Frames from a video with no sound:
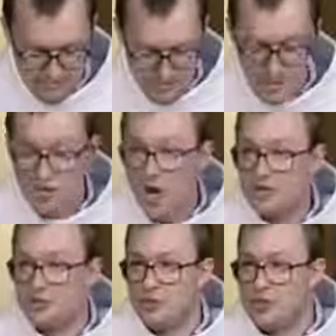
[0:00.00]
You talk
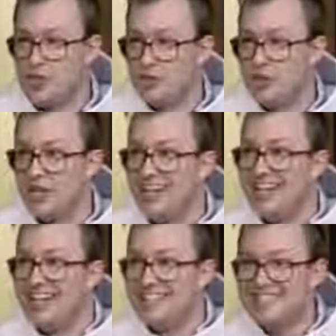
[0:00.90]
to each other.
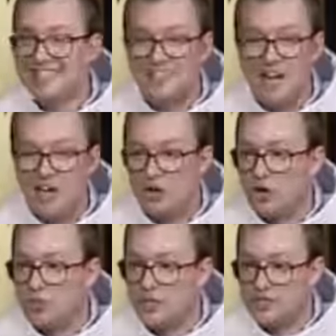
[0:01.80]
It's not
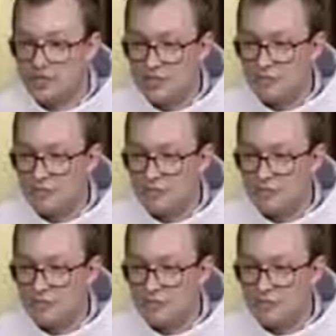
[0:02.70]
always